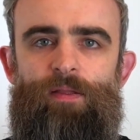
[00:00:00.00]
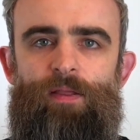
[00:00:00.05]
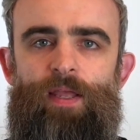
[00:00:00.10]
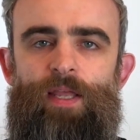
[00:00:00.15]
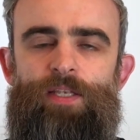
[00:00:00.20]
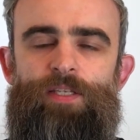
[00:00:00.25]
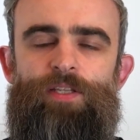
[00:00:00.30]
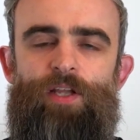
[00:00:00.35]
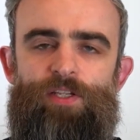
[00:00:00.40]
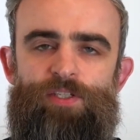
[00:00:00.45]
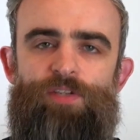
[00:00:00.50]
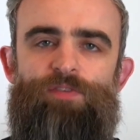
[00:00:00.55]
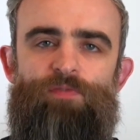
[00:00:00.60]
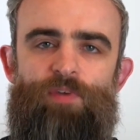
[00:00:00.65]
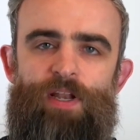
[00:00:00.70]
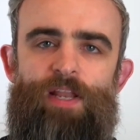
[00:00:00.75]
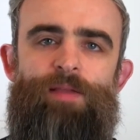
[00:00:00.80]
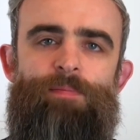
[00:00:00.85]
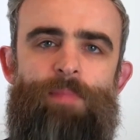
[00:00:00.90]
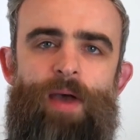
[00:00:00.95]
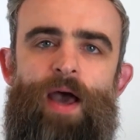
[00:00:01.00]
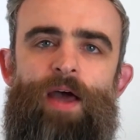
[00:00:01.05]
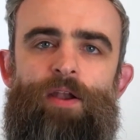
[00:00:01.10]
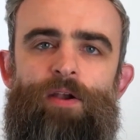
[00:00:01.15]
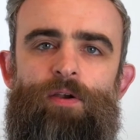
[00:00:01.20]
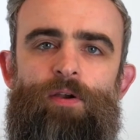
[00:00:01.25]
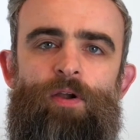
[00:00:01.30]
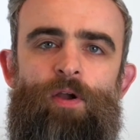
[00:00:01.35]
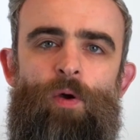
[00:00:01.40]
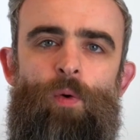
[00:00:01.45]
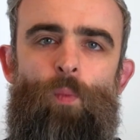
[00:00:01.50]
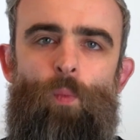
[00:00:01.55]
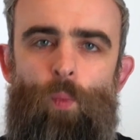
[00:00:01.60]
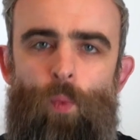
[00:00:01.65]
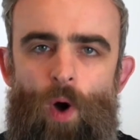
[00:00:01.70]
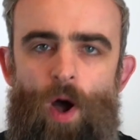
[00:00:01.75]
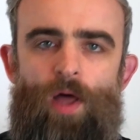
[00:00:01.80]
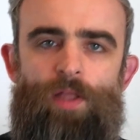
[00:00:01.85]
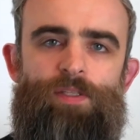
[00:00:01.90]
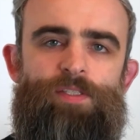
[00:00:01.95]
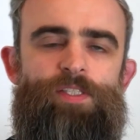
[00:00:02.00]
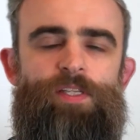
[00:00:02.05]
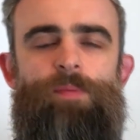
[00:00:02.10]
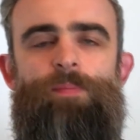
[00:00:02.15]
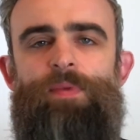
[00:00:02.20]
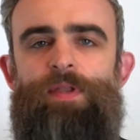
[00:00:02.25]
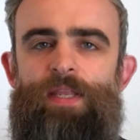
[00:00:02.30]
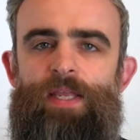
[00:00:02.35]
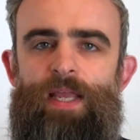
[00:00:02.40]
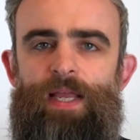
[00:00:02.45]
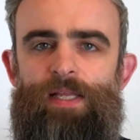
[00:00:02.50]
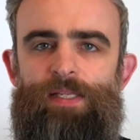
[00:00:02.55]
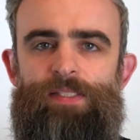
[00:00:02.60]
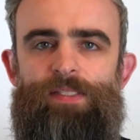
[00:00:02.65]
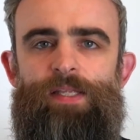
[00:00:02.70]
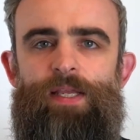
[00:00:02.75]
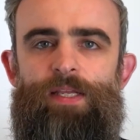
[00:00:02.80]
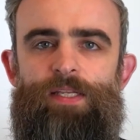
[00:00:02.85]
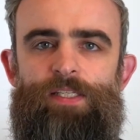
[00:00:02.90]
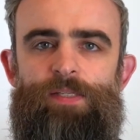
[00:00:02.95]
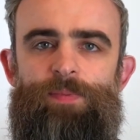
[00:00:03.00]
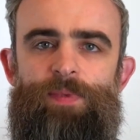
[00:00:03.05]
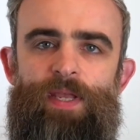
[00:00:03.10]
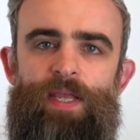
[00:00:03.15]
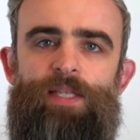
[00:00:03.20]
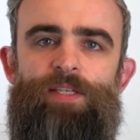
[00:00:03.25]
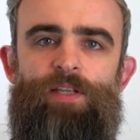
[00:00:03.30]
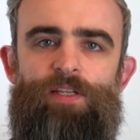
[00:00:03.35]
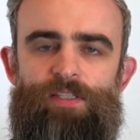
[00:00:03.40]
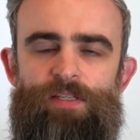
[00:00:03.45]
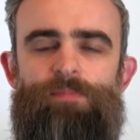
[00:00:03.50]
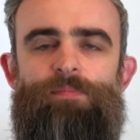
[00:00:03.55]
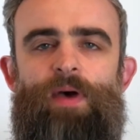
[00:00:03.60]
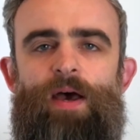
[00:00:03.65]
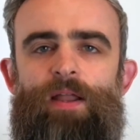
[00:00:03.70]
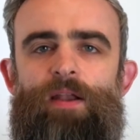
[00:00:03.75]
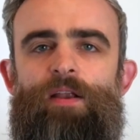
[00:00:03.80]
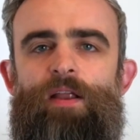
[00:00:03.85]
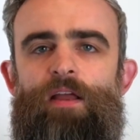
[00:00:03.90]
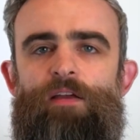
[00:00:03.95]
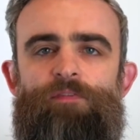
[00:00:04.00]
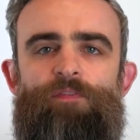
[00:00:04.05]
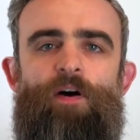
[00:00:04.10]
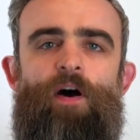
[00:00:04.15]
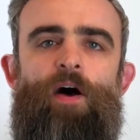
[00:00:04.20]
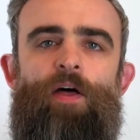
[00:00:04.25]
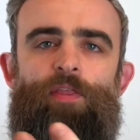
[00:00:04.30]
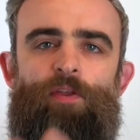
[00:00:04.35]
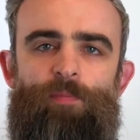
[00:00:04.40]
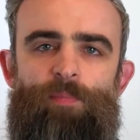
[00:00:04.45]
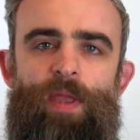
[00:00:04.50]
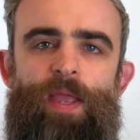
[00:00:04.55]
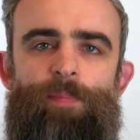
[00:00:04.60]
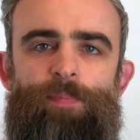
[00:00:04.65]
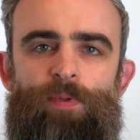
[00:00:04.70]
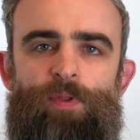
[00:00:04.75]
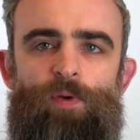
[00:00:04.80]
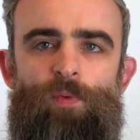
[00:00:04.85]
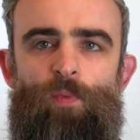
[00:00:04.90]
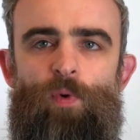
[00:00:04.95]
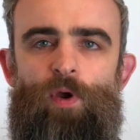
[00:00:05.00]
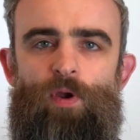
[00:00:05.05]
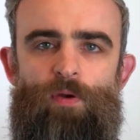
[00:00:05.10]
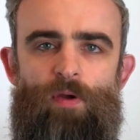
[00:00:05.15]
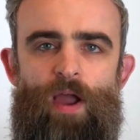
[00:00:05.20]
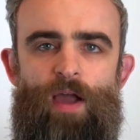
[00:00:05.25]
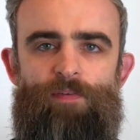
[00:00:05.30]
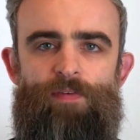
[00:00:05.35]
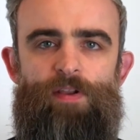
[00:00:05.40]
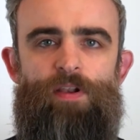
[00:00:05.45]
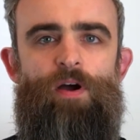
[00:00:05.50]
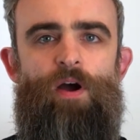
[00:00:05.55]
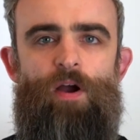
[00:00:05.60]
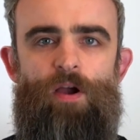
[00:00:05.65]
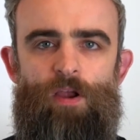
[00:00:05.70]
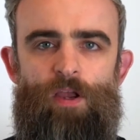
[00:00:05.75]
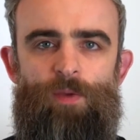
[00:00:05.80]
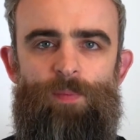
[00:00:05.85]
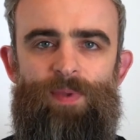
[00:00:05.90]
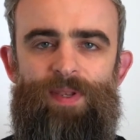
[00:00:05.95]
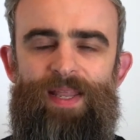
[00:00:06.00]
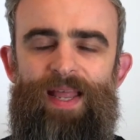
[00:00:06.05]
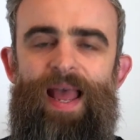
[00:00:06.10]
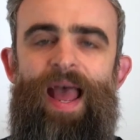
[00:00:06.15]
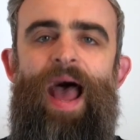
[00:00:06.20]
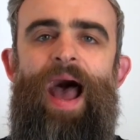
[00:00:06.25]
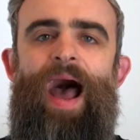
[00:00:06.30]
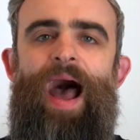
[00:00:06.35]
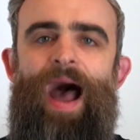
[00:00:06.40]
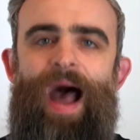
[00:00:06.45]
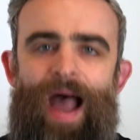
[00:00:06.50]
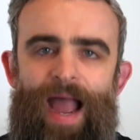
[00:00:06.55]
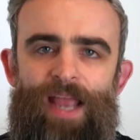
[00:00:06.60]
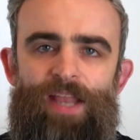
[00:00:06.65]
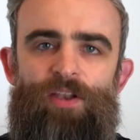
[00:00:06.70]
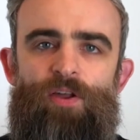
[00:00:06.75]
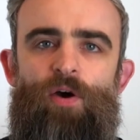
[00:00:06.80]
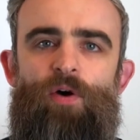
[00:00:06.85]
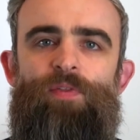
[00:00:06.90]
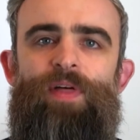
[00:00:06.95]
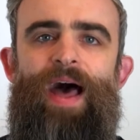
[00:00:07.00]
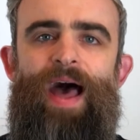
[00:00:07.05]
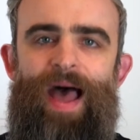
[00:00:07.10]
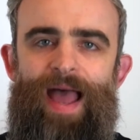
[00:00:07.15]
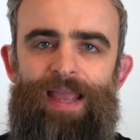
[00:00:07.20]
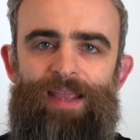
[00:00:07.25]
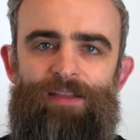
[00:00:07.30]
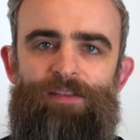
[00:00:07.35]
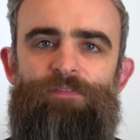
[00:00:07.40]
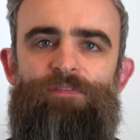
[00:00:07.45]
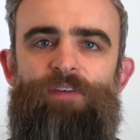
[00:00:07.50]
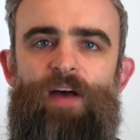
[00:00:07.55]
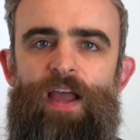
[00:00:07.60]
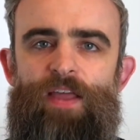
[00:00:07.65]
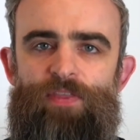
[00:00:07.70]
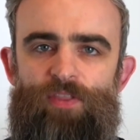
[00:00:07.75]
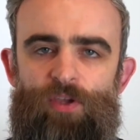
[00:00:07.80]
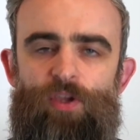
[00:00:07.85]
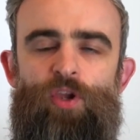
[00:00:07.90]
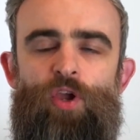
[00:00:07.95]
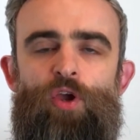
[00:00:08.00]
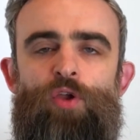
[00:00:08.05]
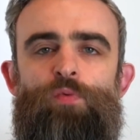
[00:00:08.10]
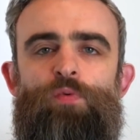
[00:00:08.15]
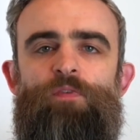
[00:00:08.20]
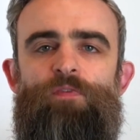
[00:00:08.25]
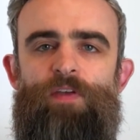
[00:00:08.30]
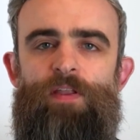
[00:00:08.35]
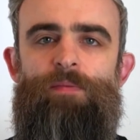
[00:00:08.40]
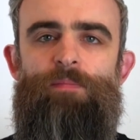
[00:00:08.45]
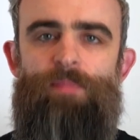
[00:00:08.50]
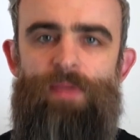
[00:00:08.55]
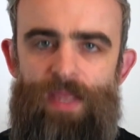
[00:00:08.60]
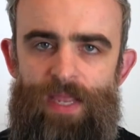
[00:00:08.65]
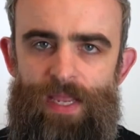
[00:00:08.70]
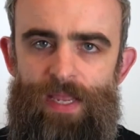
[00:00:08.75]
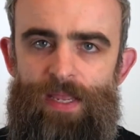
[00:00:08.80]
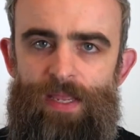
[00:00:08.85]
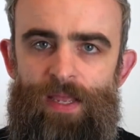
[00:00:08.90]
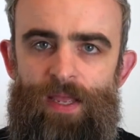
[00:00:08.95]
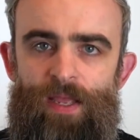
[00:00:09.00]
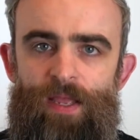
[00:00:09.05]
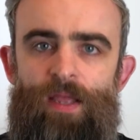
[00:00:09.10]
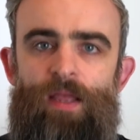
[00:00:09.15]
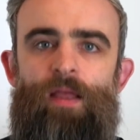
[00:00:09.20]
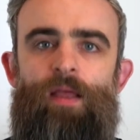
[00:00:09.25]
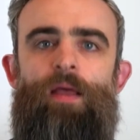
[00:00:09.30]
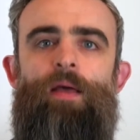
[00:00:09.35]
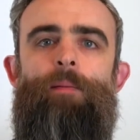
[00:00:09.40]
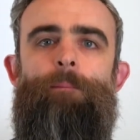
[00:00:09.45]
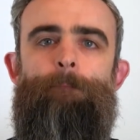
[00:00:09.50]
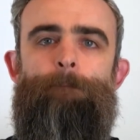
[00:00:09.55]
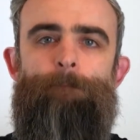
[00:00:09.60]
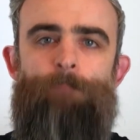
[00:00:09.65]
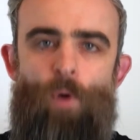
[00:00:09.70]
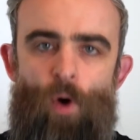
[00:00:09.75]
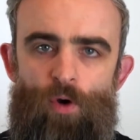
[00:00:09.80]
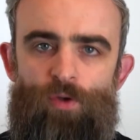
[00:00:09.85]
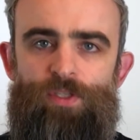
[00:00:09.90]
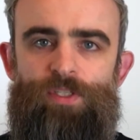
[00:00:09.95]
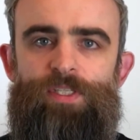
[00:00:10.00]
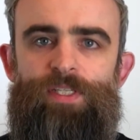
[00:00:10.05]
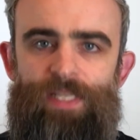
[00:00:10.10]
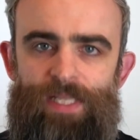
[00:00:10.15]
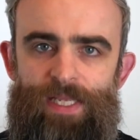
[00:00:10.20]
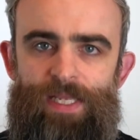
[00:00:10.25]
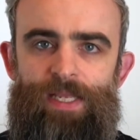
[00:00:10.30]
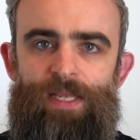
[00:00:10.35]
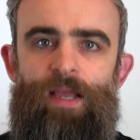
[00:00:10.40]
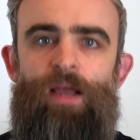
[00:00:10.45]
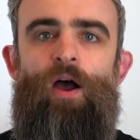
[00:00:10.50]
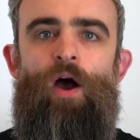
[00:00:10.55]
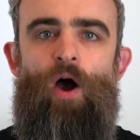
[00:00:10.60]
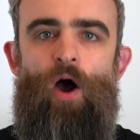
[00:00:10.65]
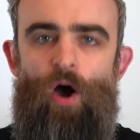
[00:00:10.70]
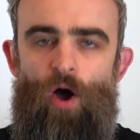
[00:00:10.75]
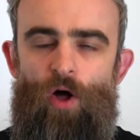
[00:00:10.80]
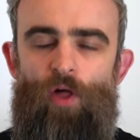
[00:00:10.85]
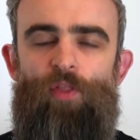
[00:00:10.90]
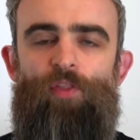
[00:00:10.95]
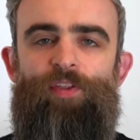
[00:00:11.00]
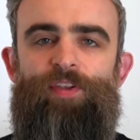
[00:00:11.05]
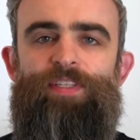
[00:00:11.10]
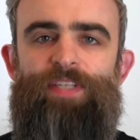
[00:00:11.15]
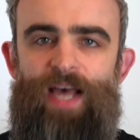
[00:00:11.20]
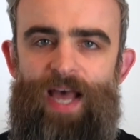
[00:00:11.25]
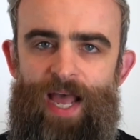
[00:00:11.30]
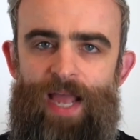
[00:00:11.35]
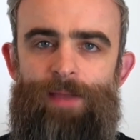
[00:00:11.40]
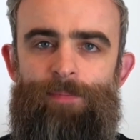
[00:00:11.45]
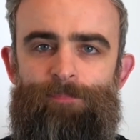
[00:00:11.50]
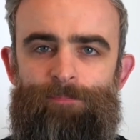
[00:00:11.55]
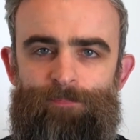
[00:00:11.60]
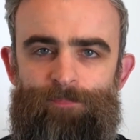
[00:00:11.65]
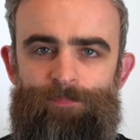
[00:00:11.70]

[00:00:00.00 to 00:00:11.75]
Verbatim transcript: It doesn't really matter what somebody else says to me. It doesn't matter if other people at work are having an argument. I know that I can find the good within me mostly all the time.